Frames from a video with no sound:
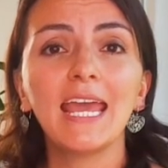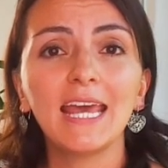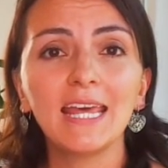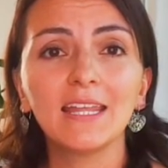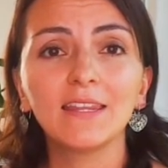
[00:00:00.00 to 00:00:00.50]

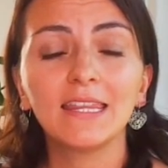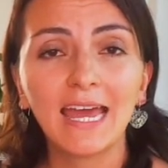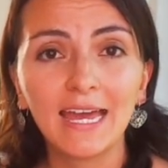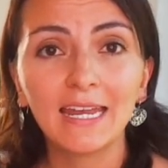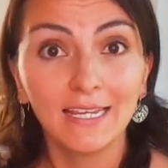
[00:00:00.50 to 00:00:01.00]
And
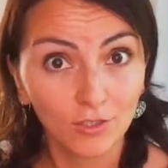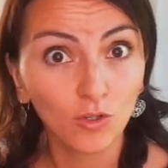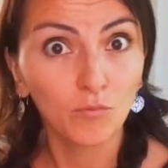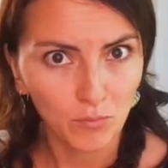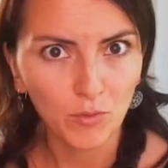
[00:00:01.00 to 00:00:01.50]
that is
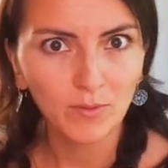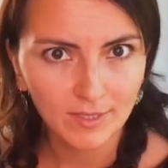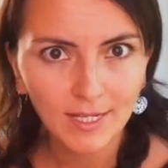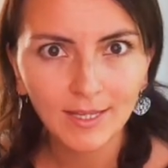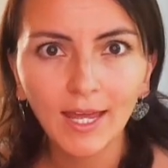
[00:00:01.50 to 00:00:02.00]
on purpose
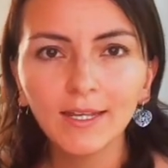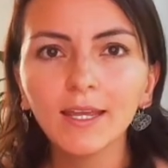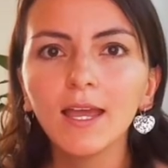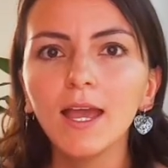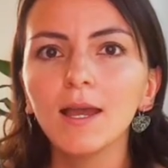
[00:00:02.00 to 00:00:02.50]
like that,
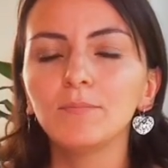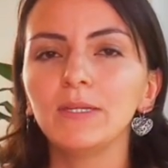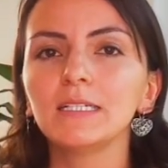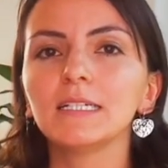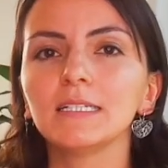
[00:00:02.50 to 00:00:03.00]

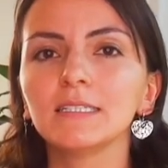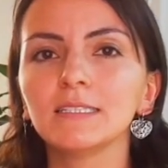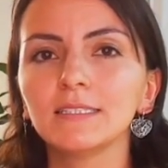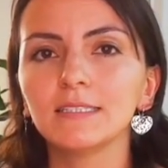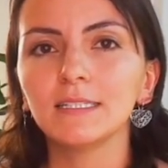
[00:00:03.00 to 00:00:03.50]

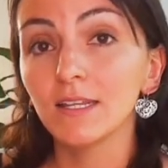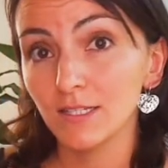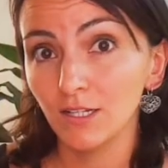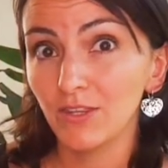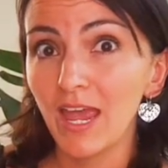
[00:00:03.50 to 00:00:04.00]
because
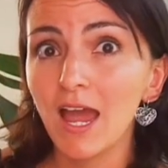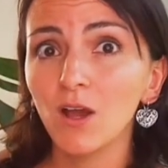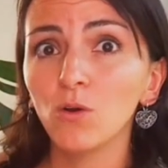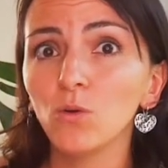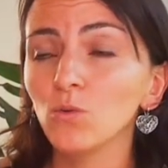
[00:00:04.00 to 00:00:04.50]
until
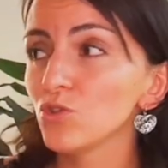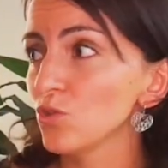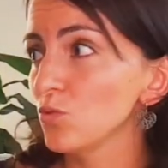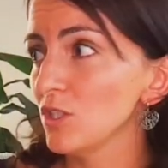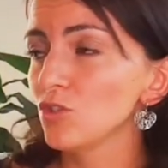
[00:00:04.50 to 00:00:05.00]
now,
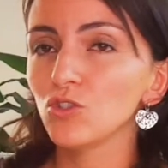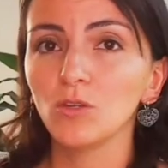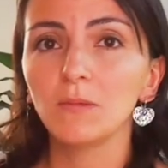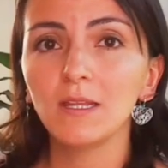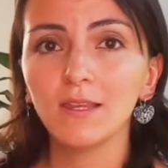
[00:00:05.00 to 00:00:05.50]
Swiss
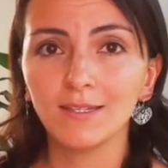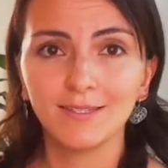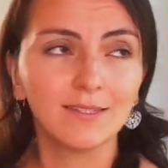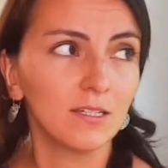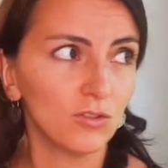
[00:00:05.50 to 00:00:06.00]
German,
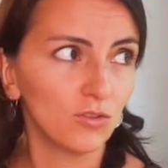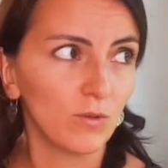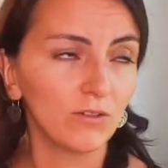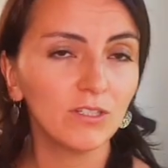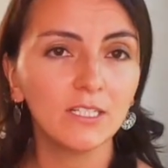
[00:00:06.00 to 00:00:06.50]
that's the
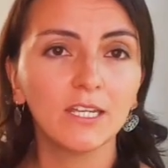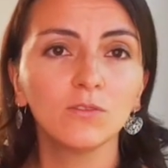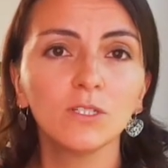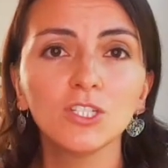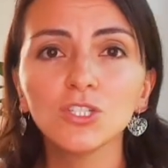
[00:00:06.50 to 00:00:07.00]
surrounding
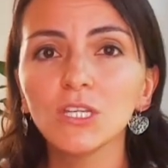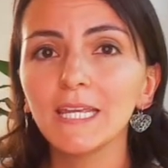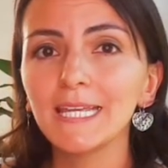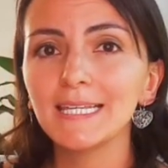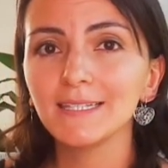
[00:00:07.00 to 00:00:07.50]
language,
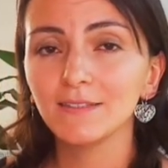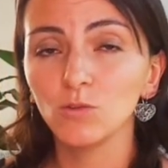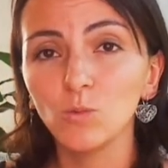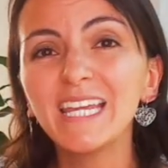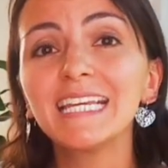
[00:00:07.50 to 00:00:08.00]
is the
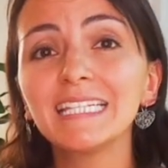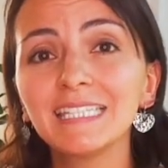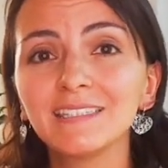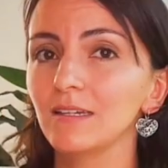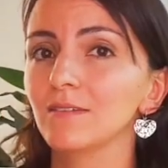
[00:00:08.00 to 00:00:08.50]

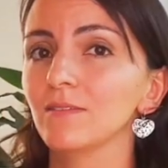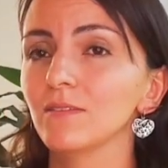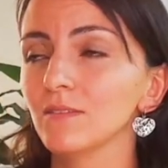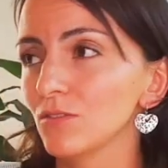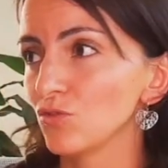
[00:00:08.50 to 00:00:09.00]
weakest.
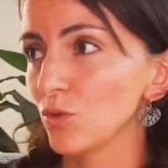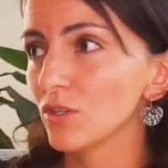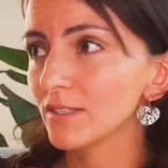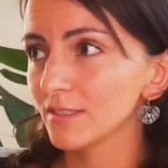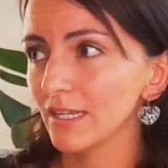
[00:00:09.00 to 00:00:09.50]
And the
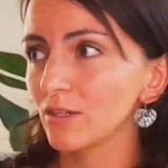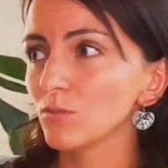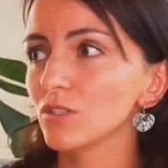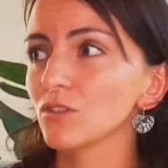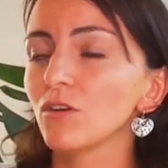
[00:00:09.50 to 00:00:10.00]
strongest
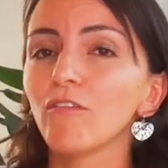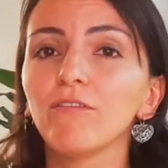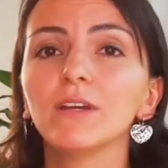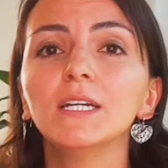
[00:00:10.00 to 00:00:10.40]
language of